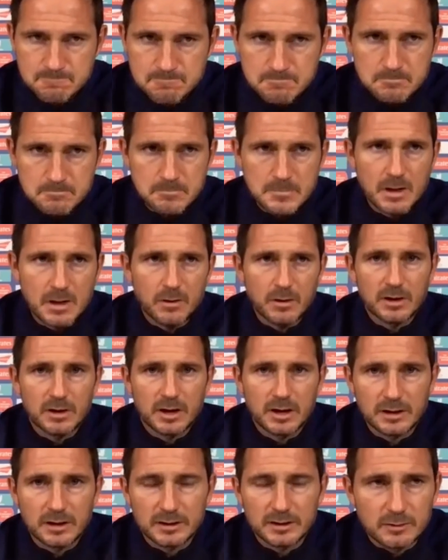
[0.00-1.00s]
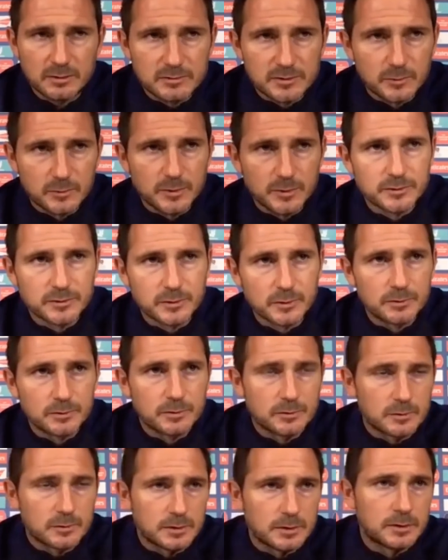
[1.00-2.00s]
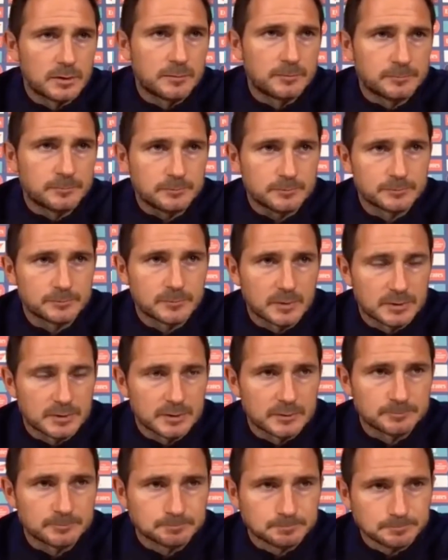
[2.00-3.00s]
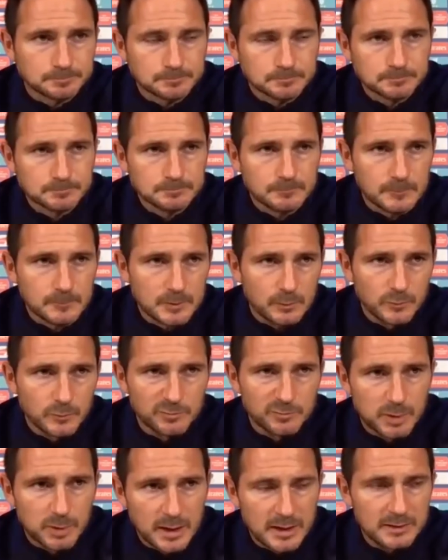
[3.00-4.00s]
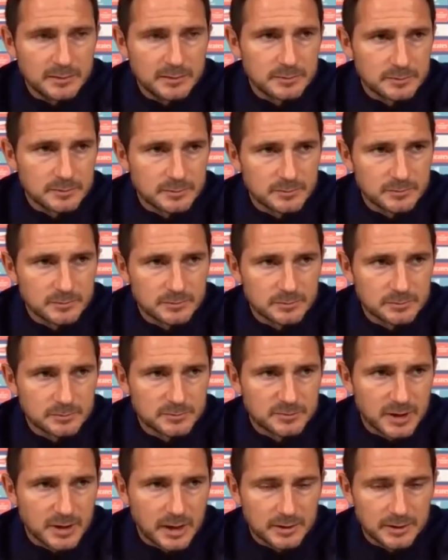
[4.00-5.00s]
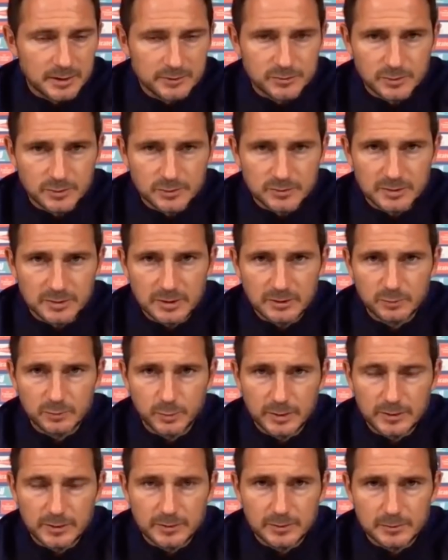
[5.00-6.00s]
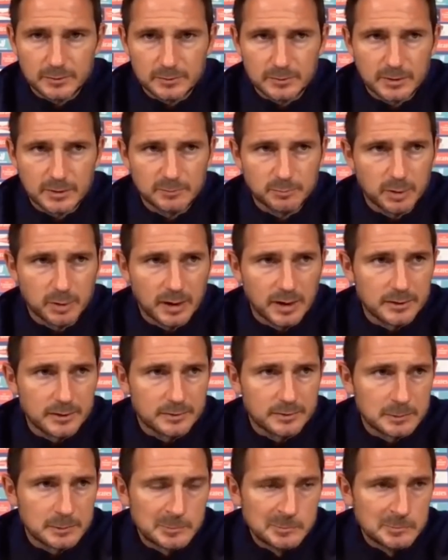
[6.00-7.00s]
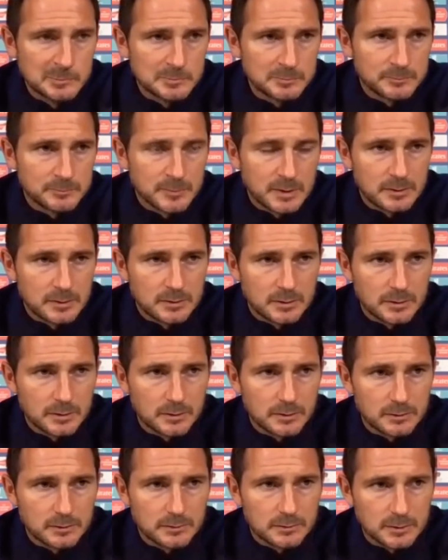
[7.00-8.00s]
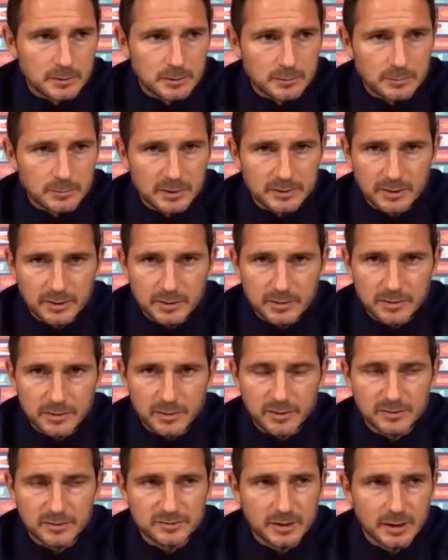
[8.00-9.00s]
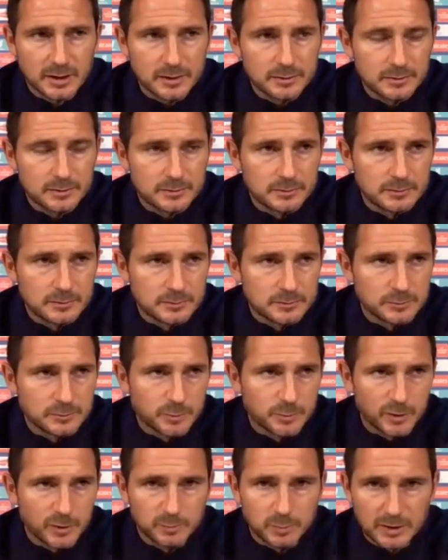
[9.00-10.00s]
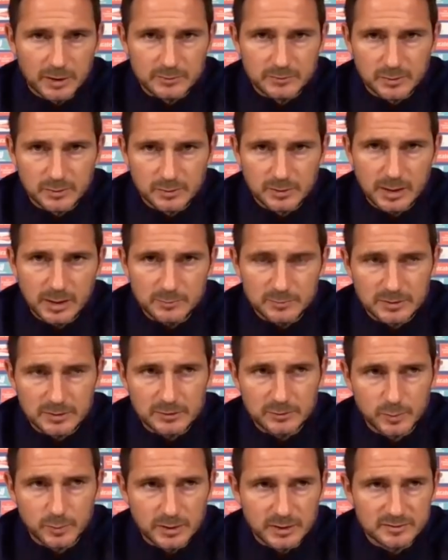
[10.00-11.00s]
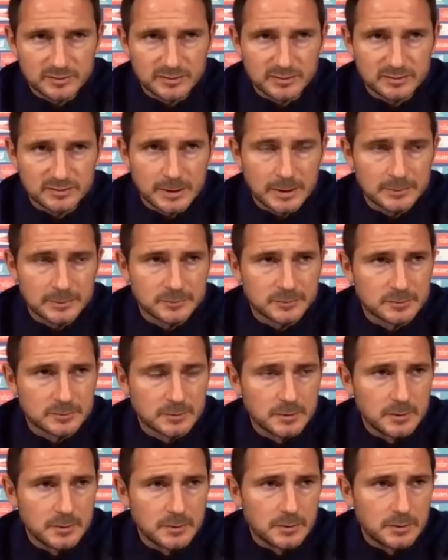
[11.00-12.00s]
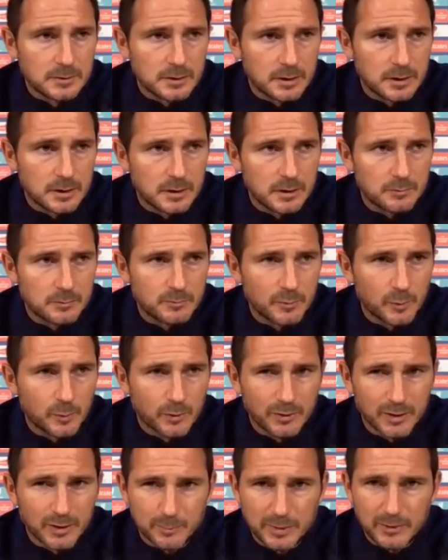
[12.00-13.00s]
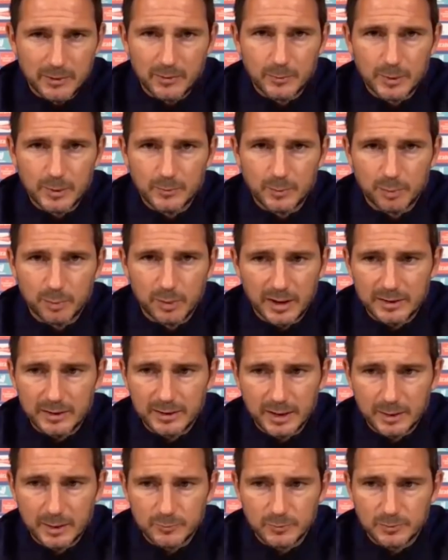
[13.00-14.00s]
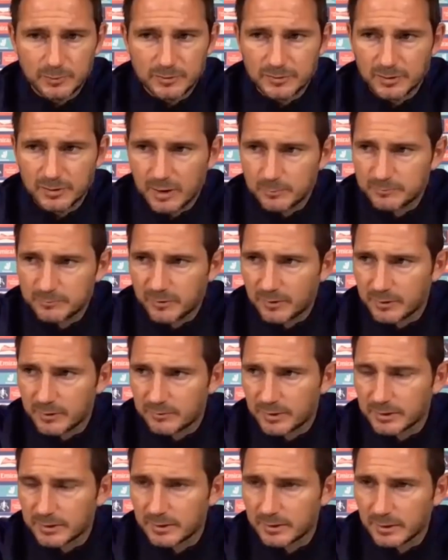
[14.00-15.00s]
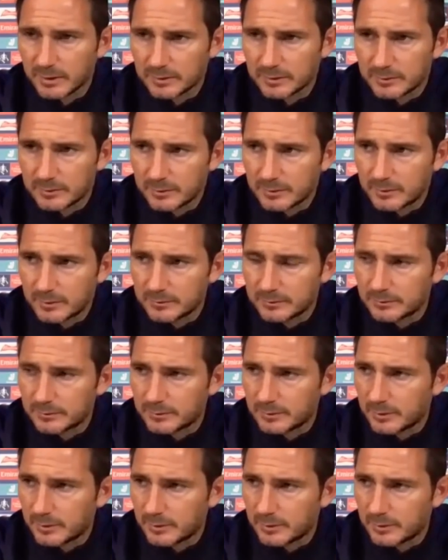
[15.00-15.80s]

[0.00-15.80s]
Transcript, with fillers: No, I don't think we do. I think we've played Saturday, Tuesday this week. They've played on Monday and Thursday. So we both played two games in this week as it stands. We're in a period where we're playing games all the time, very regularly. And